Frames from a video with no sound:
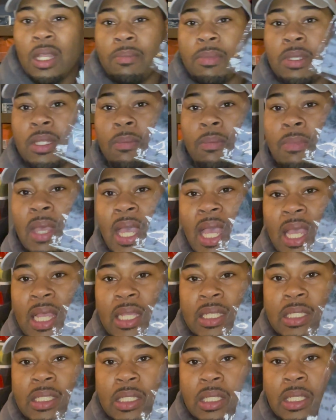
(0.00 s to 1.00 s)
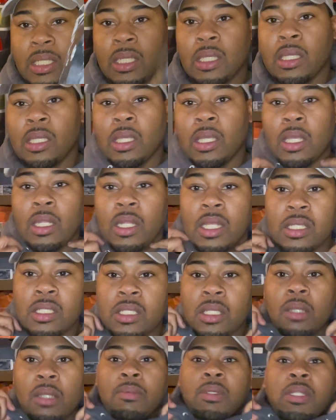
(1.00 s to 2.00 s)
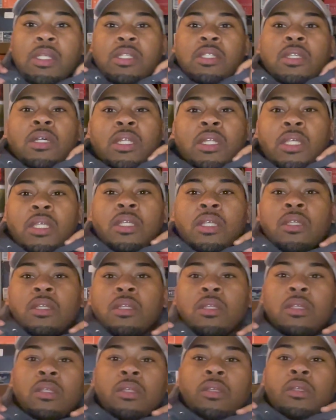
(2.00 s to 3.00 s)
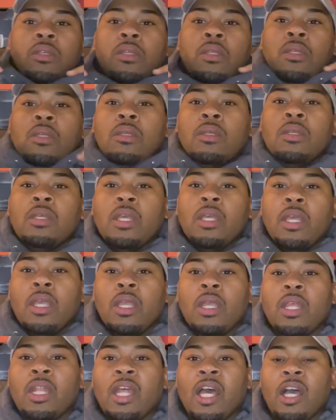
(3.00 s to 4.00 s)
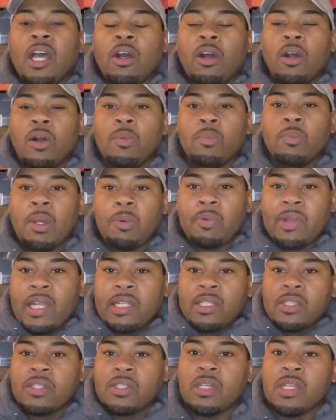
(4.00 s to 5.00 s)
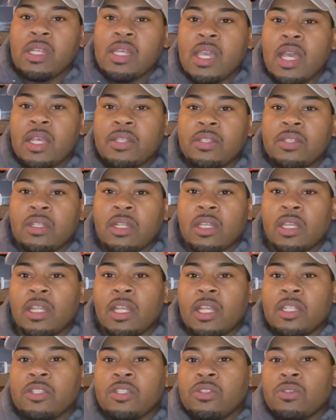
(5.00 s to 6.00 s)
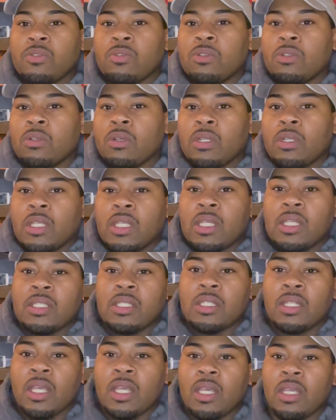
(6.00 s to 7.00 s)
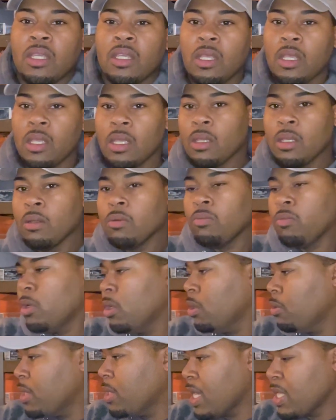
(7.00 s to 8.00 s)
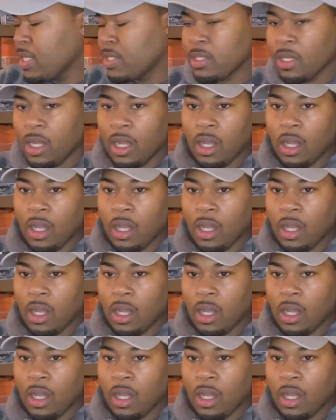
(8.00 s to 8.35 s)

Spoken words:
me the mask and they sent me this hoodie. And I rocked this hoodie yesterday and I just threw it on again today. Real nice